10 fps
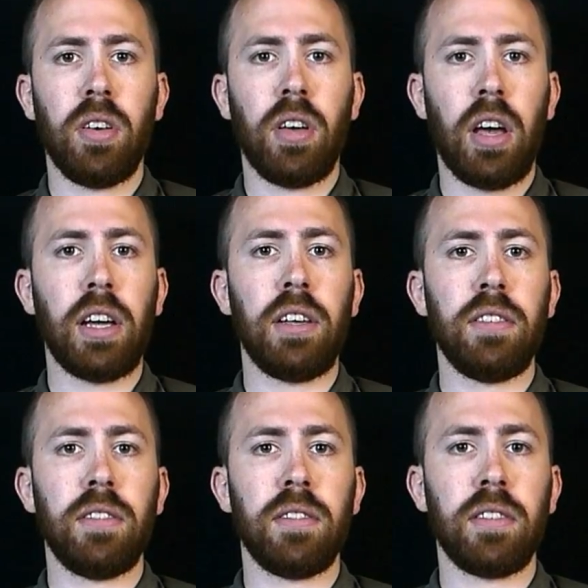Hi
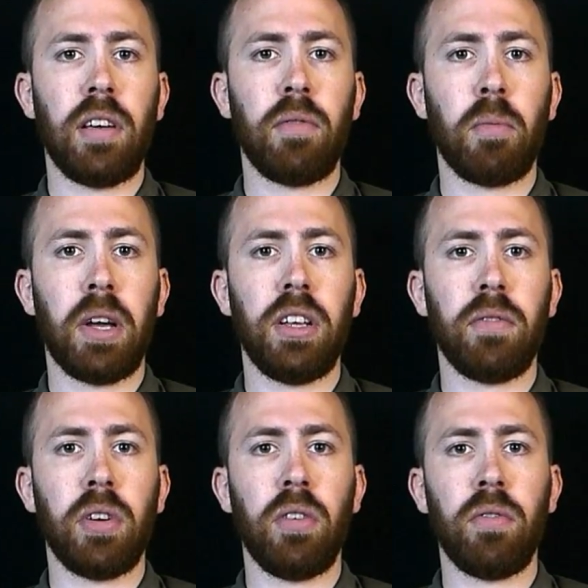guys, Sam from
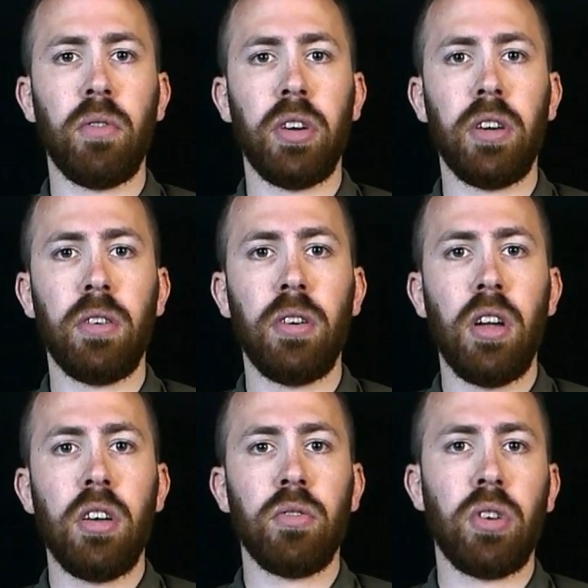IDF Gear Review here.
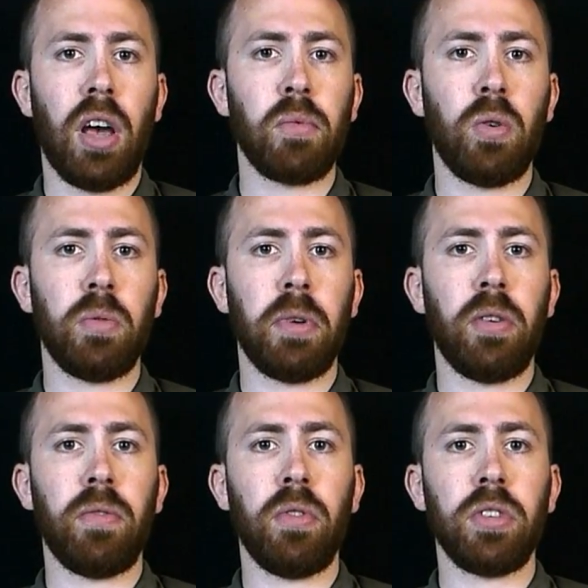Today I'm going to be
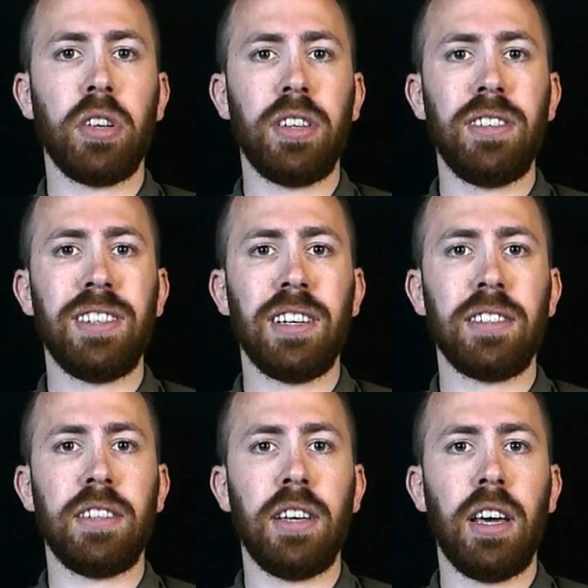reviewing the
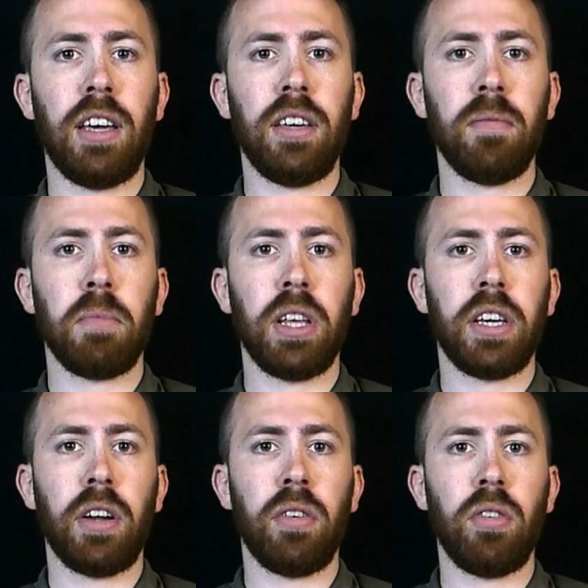DCS DA plate
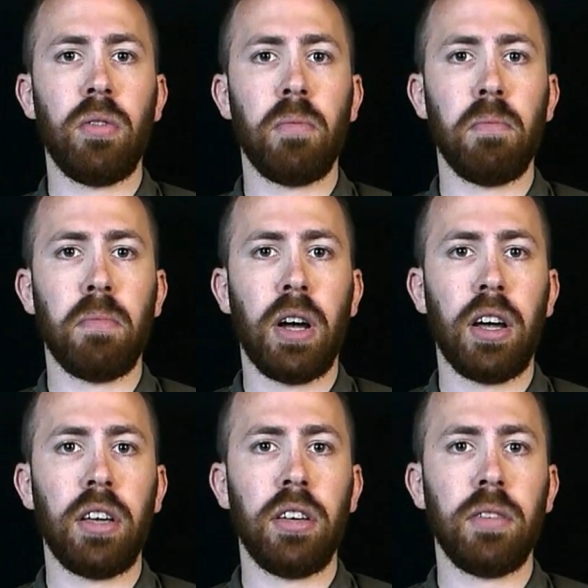carrier
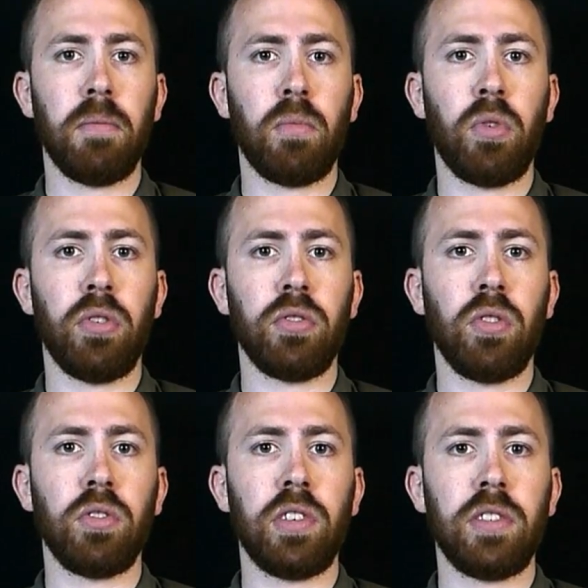by Warrior
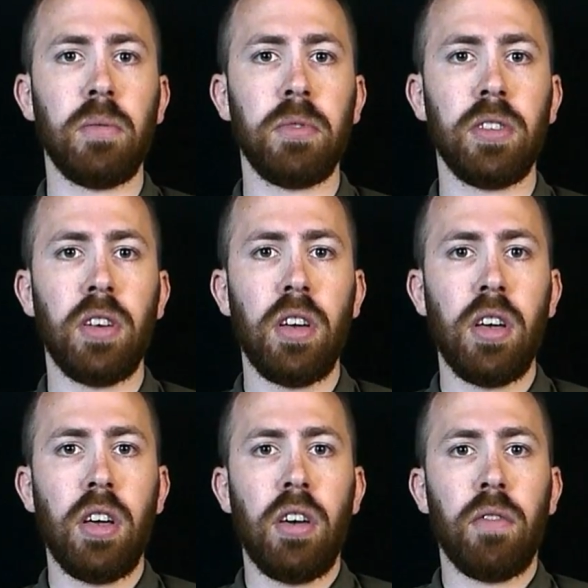Salt Systems.
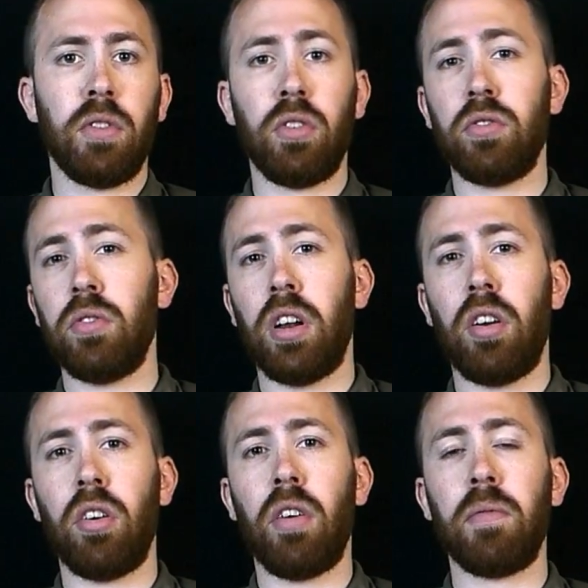For those of you that
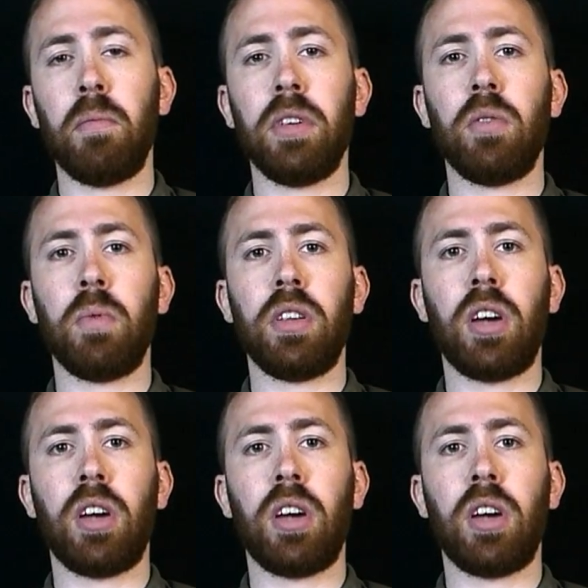are not familiar with the